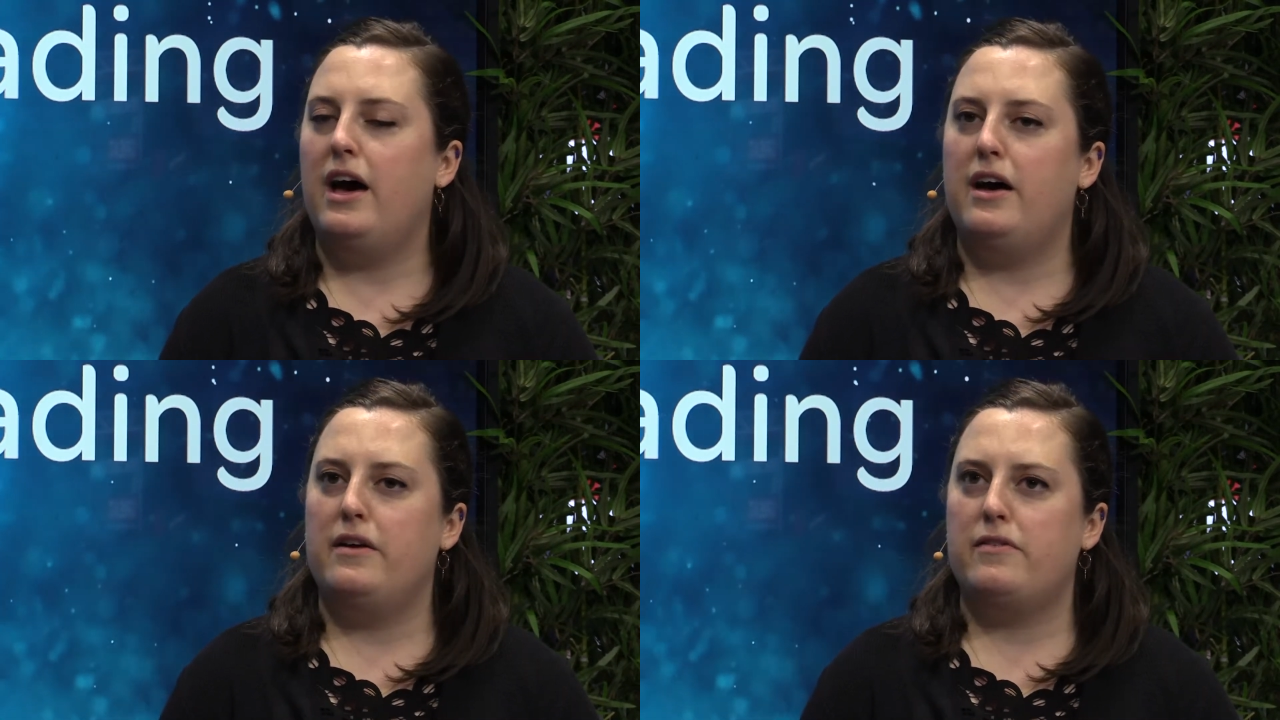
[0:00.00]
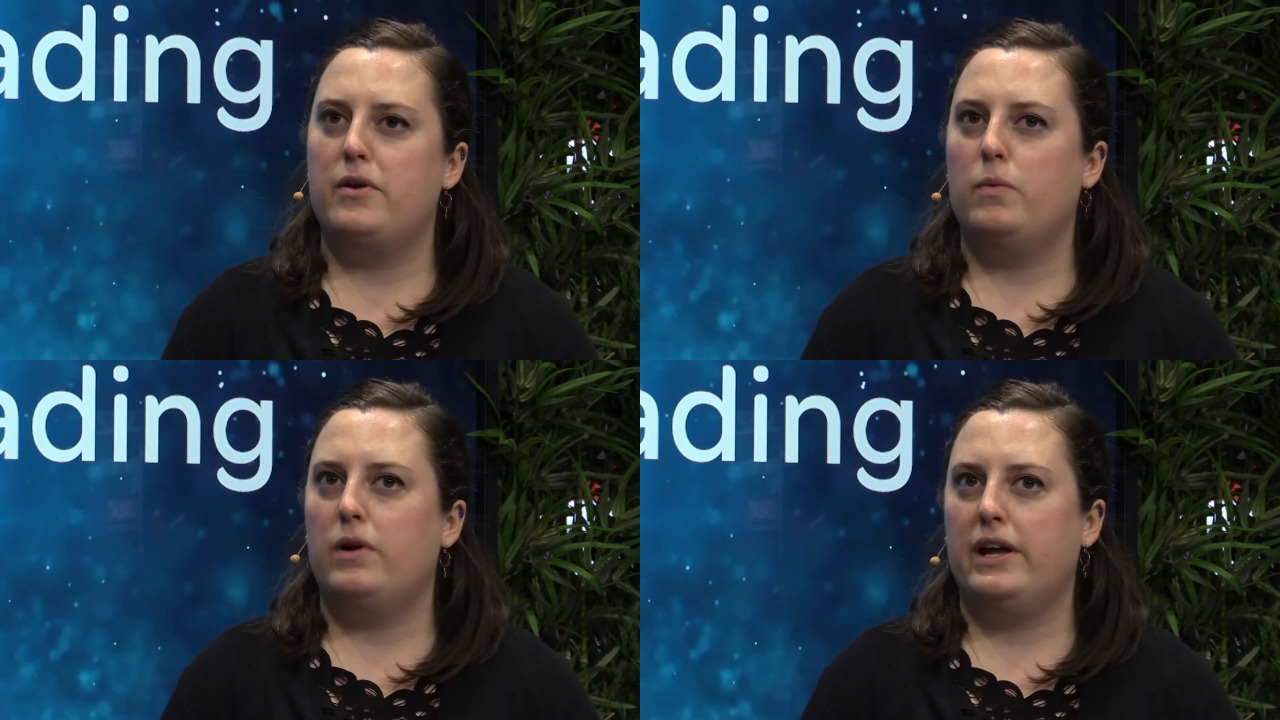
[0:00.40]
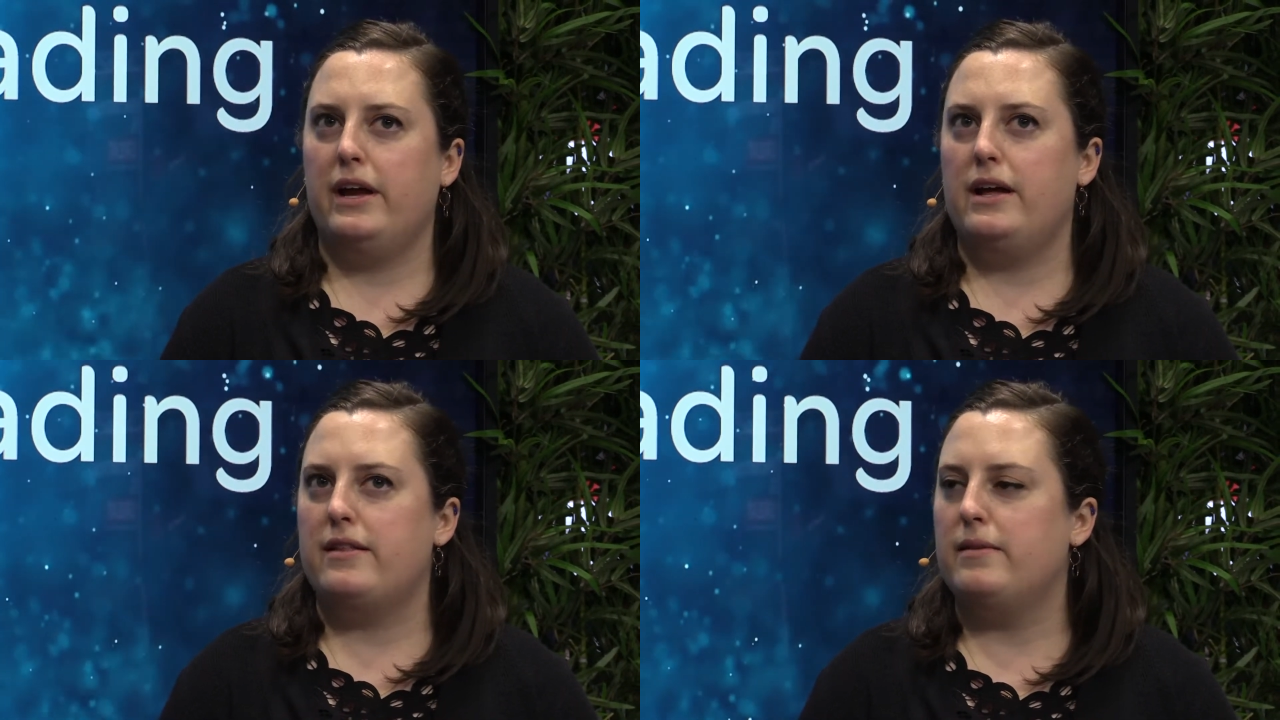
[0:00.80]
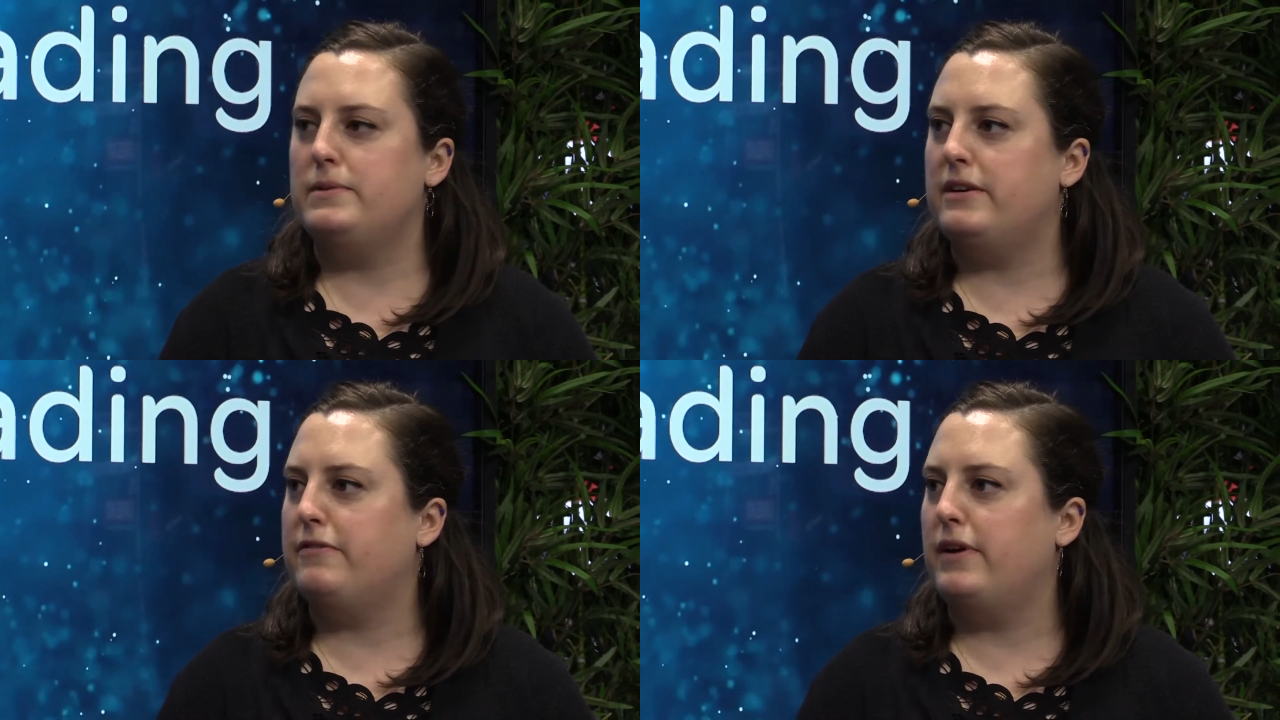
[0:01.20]
Uh, so working on some
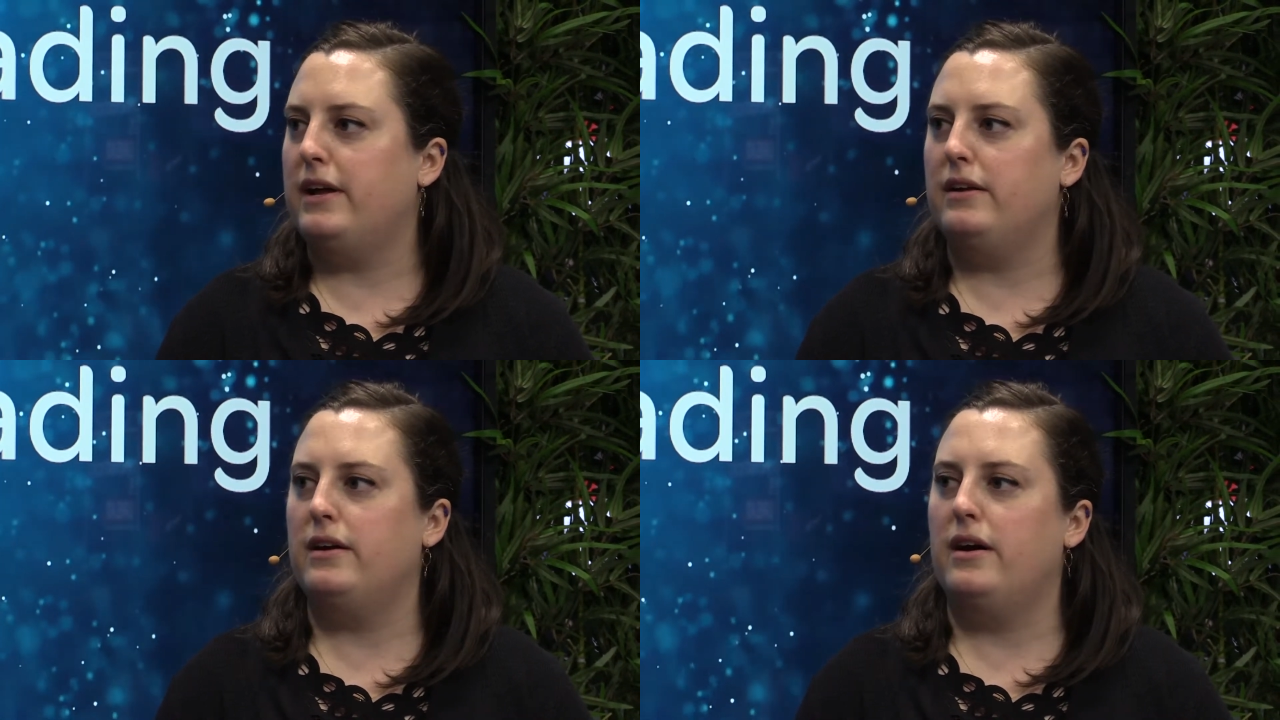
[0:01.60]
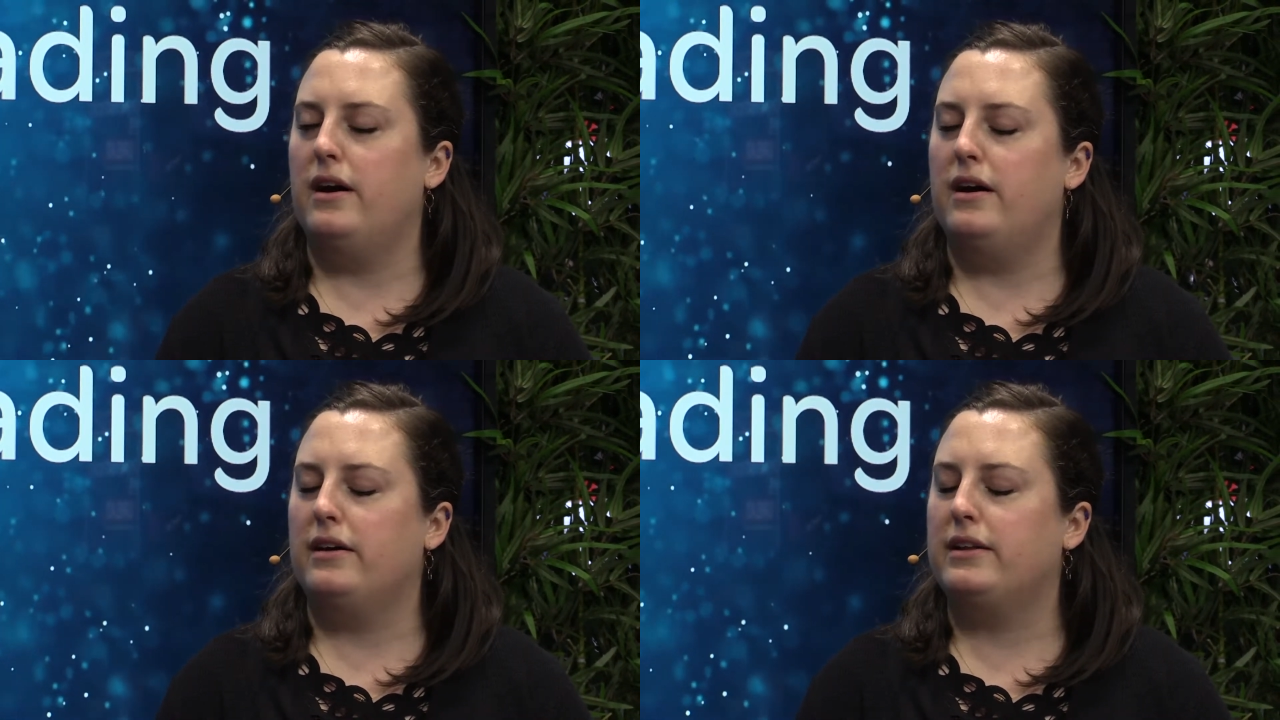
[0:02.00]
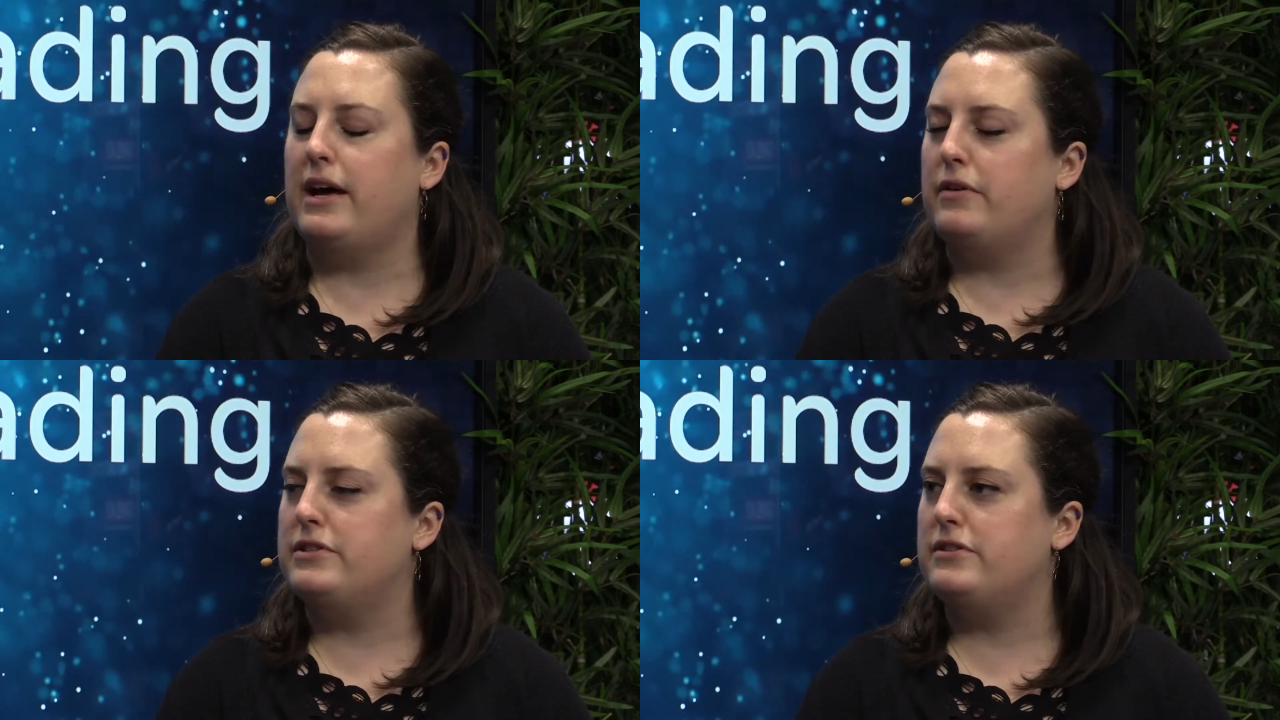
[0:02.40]
different uh, cloud